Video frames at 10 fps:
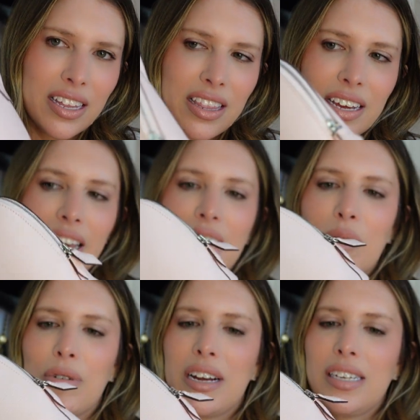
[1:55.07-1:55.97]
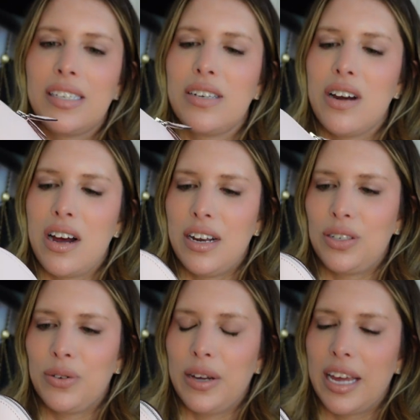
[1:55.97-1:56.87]
the camera is not
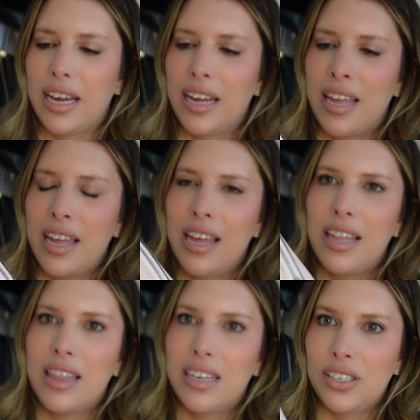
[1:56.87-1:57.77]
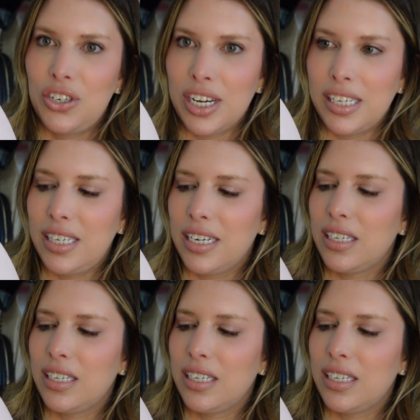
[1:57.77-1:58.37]
doing this justice.